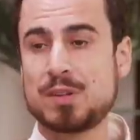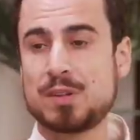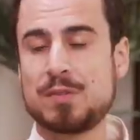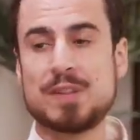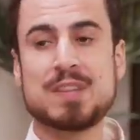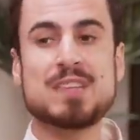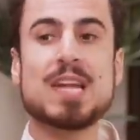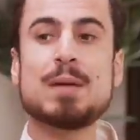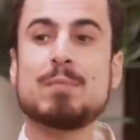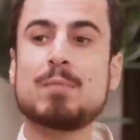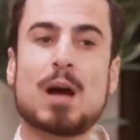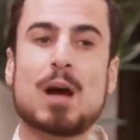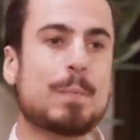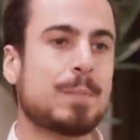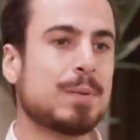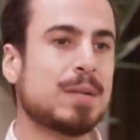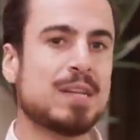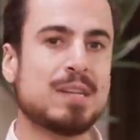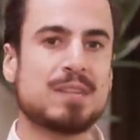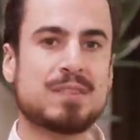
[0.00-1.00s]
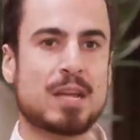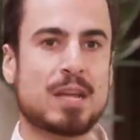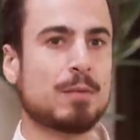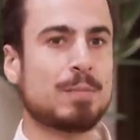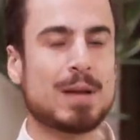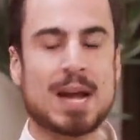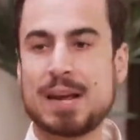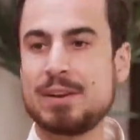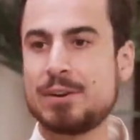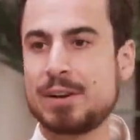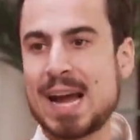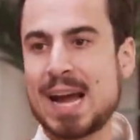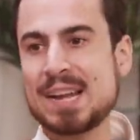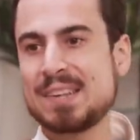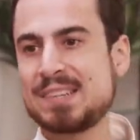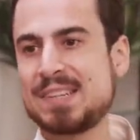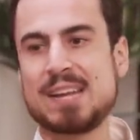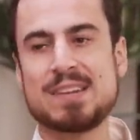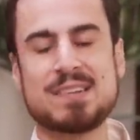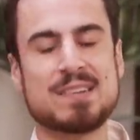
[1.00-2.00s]
So the same companies that are behind your gas
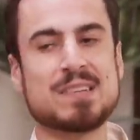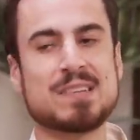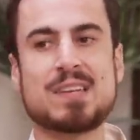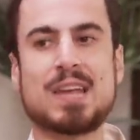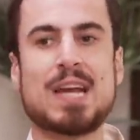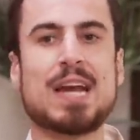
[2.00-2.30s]
stations